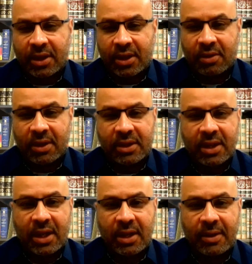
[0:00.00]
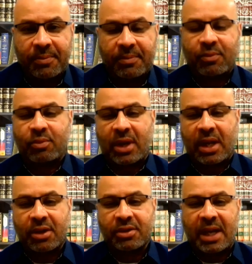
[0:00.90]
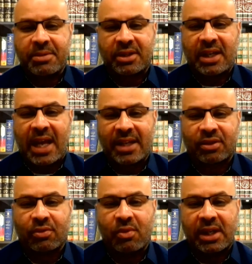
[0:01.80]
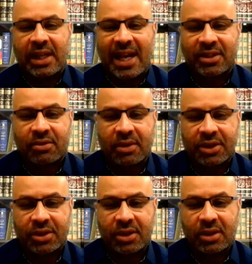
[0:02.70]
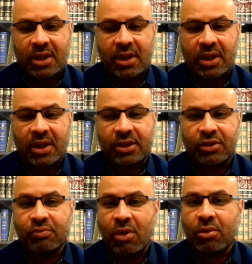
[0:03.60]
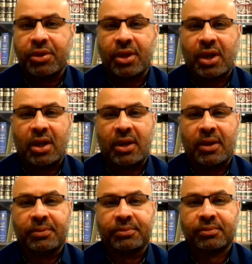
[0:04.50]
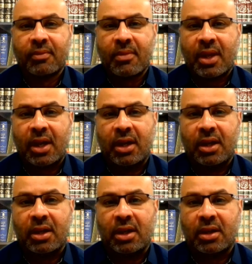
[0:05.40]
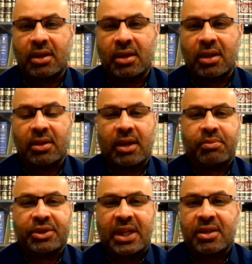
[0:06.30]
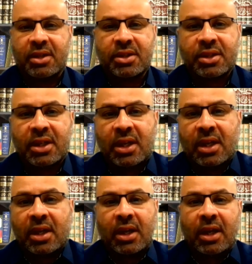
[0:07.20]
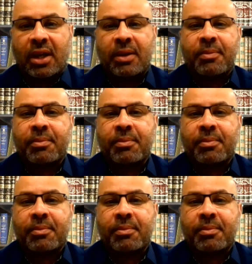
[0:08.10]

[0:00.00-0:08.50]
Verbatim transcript: what? Um, what I'm going to do, I'm just going to ask one last question uh, to both um, uh, our, our uh, presenters. Um,